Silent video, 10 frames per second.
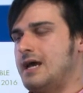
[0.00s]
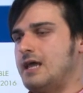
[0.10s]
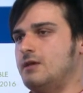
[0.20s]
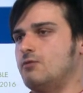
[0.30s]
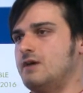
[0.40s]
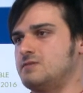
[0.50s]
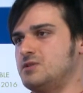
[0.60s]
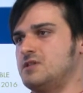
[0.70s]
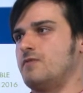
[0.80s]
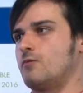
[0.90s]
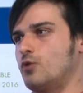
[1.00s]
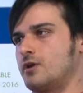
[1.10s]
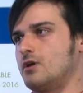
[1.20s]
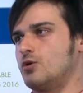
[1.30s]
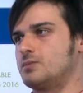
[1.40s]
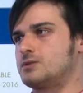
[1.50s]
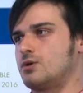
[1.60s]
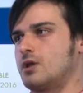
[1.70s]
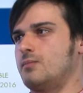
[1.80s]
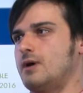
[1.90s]
And they will have specific working groups
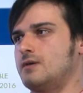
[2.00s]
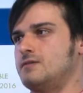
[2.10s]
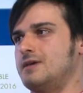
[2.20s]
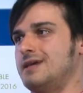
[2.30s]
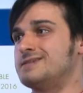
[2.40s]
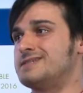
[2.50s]
talking about the